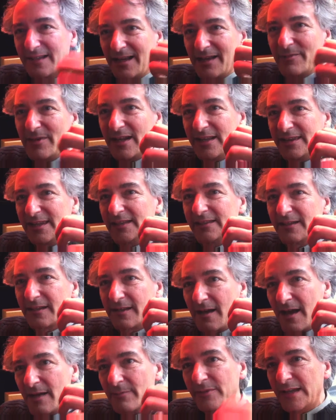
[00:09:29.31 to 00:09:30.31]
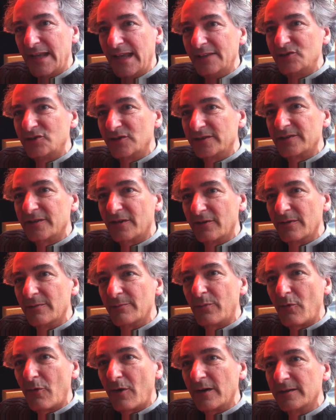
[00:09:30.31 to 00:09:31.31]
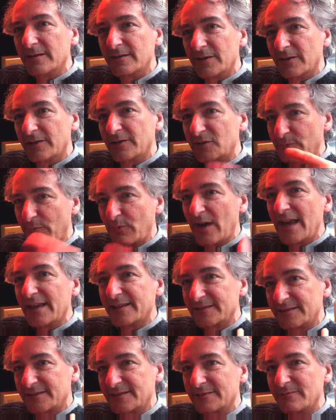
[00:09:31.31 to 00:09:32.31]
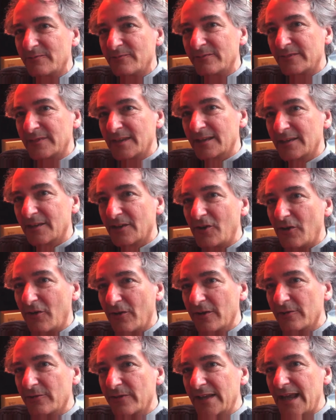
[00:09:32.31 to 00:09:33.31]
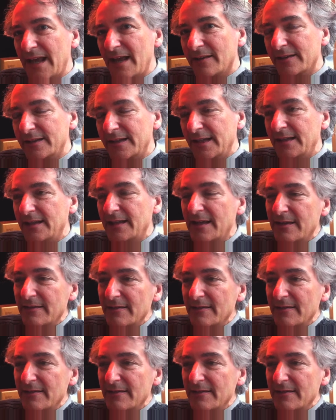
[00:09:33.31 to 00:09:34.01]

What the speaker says: I mean, I think the combinations are important to express the current reality.